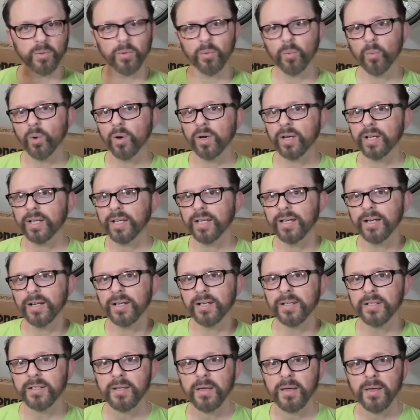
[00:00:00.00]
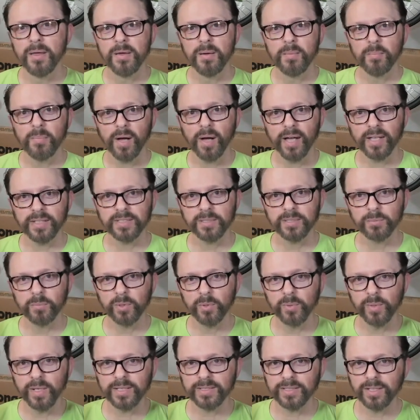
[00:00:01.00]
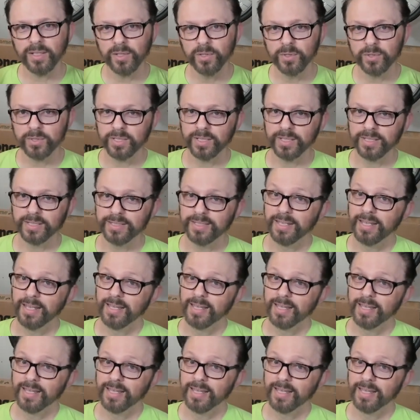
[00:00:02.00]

working on possible resolutions,